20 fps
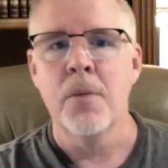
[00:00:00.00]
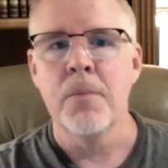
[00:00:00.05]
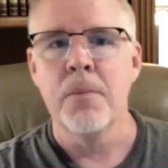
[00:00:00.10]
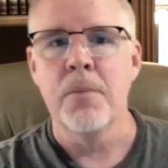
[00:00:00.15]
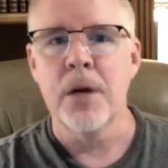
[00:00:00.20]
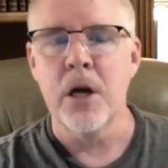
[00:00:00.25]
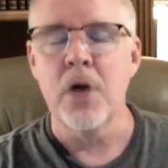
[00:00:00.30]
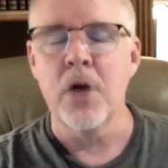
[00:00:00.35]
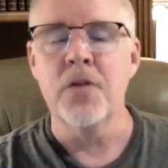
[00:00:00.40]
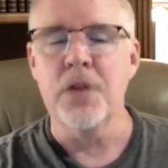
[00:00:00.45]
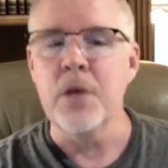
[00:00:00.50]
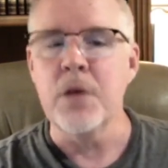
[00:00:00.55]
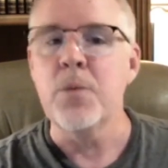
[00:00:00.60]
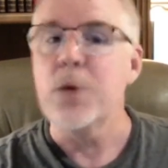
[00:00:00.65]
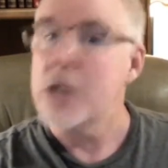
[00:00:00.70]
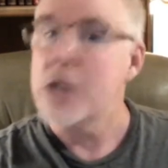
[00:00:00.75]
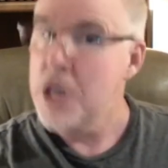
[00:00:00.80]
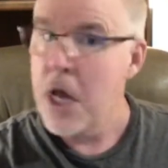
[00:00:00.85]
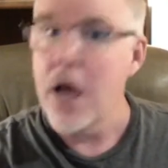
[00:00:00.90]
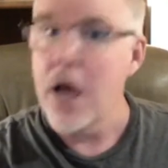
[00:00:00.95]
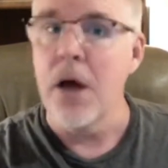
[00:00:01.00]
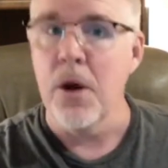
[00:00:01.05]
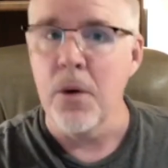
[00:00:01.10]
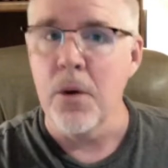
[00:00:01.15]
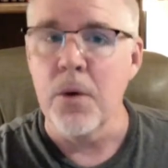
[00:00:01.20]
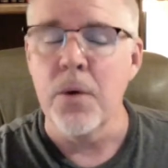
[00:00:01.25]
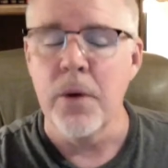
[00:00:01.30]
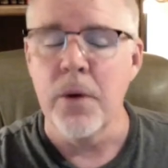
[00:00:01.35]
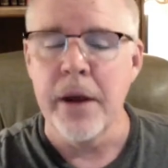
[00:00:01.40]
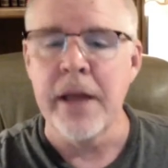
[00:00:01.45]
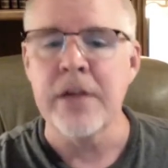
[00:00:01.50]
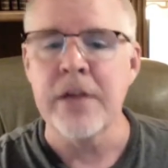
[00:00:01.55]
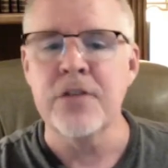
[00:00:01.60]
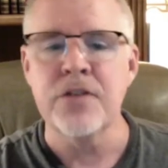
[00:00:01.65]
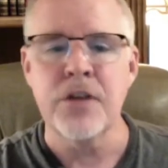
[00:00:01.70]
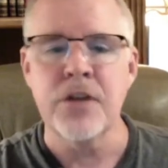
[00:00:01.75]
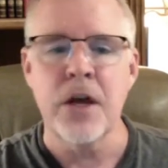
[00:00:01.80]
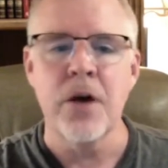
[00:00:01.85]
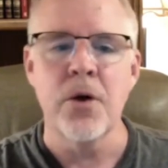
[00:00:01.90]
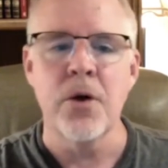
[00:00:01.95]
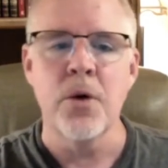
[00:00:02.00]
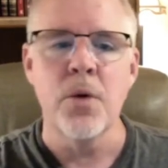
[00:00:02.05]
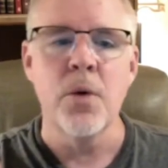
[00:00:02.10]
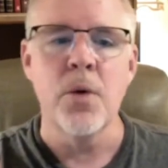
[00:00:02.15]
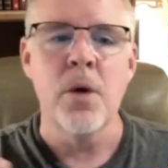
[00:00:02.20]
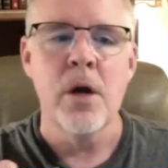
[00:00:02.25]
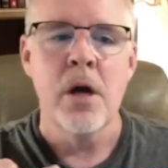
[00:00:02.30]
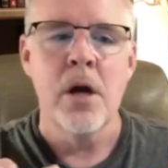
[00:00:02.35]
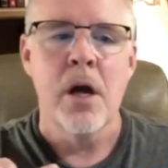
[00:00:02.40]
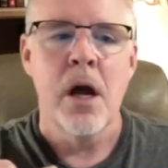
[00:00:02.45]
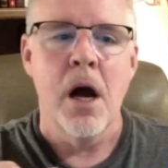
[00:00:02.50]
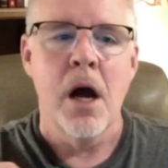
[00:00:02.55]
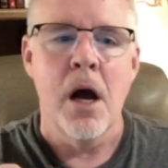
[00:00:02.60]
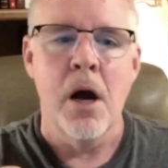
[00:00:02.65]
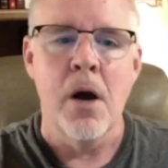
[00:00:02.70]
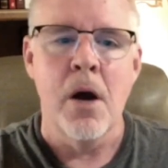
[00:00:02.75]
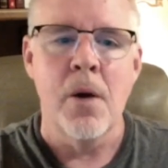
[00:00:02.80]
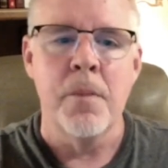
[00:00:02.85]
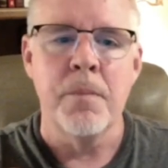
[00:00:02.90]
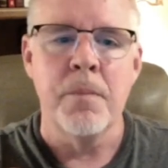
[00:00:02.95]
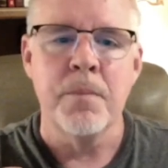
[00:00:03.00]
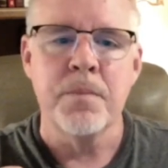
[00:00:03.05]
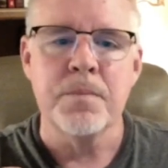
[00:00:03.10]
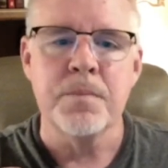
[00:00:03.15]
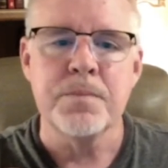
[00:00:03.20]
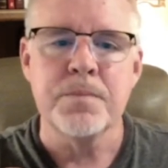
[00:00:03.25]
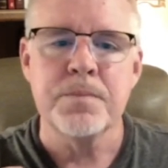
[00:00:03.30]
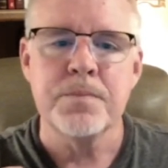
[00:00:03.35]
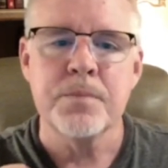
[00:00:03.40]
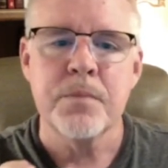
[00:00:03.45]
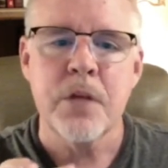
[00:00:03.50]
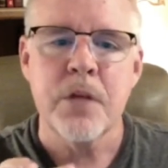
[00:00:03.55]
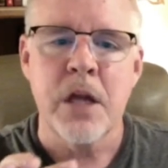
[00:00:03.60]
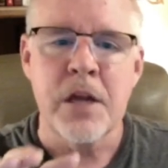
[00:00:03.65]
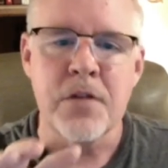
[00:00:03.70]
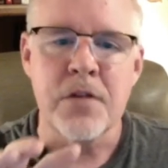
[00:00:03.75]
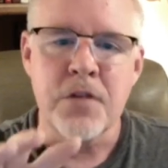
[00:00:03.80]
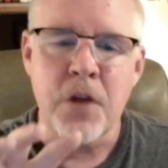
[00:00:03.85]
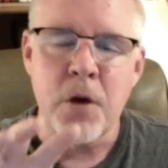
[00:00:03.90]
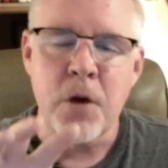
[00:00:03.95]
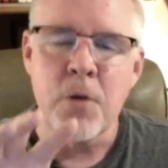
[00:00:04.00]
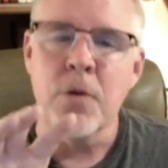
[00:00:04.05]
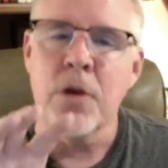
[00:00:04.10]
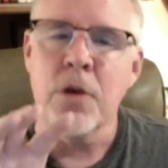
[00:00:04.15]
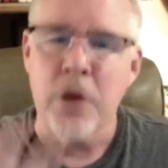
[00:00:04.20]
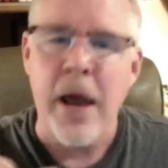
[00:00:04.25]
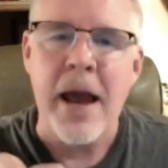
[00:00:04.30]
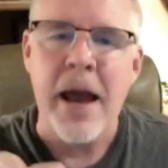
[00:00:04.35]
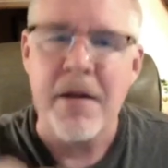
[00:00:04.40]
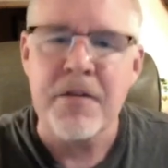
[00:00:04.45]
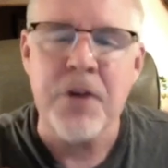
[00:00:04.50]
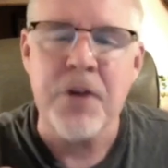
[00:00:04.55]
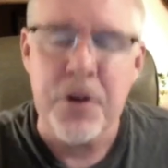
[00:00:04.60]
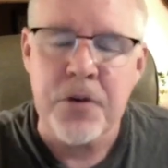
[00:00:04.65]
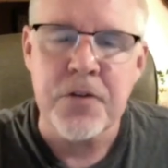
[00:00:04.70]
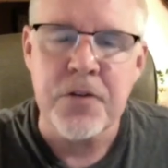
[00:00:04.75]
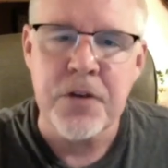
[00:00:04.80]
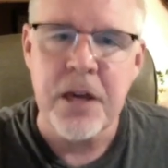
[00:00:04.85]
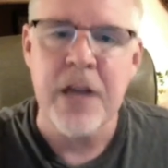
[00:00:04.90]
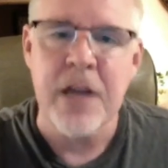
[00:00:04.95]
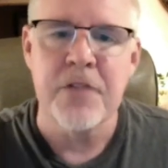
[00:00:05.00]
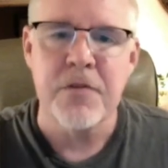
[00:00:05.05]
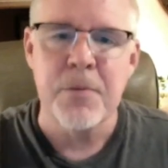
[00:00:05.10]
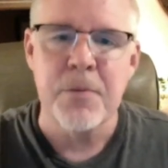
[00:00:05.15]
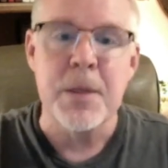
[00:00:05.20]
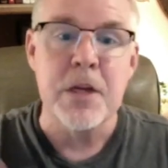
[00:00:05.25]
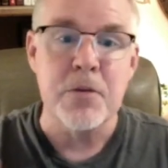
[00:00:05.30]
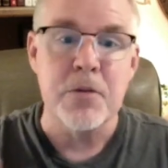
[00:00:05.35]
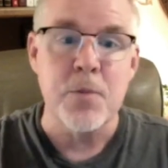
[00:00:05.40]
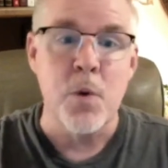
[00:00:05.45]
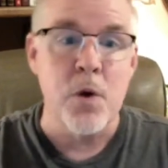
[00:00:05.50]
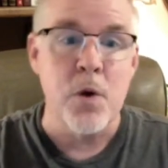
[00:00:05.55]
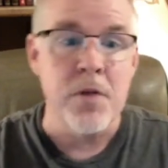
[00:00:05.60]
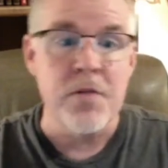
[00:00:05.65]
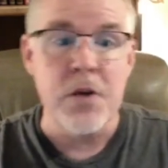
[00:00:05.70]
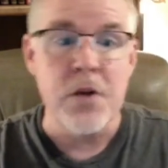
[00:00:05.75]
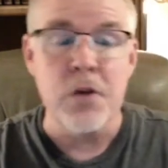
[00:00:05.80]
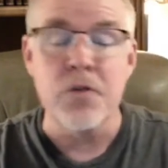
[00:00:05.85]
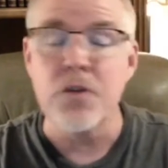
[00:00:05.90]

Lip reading: Because he would know. And so you have to understand it from his point of view.